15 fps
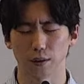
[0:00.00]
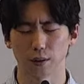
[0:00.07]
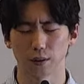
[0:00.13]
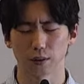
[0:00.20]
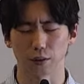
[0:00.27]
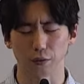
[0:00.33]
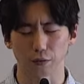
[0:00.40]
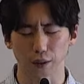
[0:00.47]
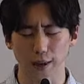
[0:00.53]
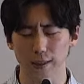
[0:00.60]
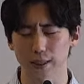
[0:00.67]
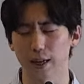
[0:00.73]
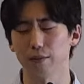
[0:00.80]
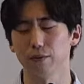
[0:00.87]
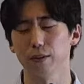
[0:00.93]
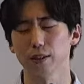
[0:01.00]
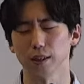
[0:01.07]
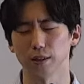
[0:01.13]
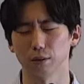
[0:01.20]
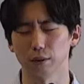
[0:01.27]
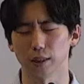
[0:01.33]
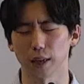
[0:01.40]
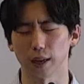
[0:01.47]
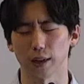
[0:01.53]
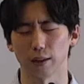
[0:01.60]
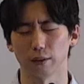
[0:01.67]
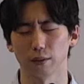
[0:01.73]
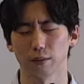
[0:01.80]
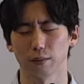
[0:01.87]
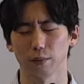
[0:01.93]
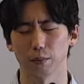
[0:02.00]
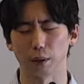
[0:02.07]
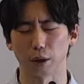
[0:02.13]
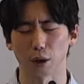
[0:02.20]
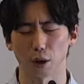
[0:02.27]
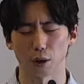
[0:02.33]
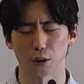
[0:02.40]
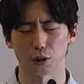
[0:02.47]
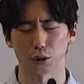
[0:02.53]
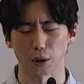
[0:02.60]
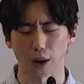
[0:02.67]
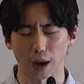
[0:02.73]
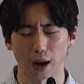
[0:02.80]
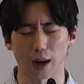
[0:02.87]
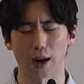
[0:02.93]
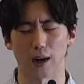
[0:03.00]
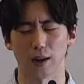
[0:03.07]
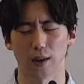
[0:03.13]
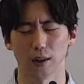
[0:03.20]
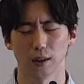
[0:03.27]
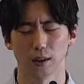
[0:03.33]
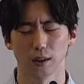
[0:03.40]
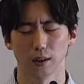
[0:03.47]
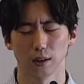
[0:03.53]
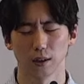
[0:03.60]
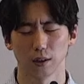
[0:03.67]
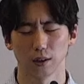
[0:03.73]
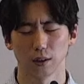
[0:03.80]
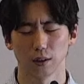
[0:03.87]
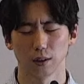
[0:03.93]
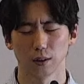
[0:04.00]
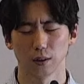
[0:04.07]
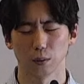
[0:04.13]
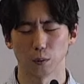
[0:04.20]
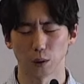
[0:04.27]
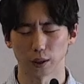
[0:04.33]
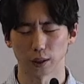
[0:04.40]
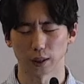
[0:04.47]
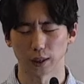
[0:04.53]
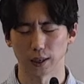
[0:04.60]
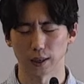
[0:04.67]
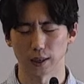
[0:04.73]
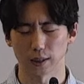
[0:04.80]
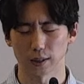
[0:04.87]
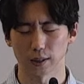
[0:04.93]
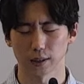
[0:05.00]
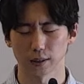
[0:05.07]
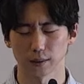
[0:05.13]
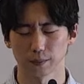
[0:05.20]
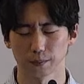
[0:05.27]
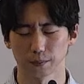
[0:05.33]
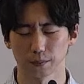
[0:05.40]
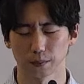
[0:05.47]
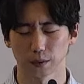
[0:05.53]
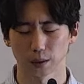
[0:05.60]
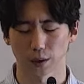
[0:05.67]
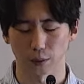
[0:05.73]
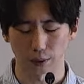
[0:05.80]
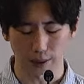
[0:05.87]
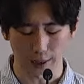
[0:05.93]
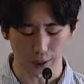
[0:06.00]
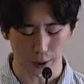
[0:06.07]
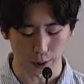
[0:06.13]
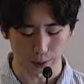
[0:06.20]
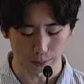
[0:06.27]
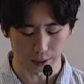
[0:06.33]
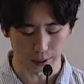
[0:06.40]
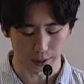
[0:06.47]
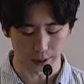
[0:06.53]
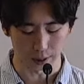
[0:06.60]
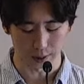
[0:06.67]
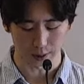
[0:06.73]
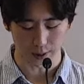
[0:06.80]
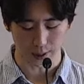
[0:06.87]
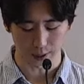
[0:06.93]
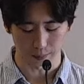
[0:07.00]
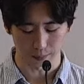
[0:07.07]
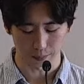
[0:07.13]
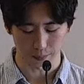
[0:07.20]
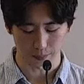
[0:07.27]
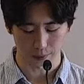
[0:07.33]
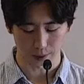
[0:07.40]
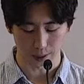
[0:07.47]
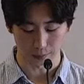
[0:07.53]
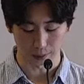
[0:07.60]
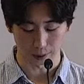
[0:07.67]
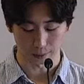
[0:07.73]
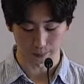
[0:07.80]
face every single day because you are working in us. We thank you and we pray in Jesus' name. Amen.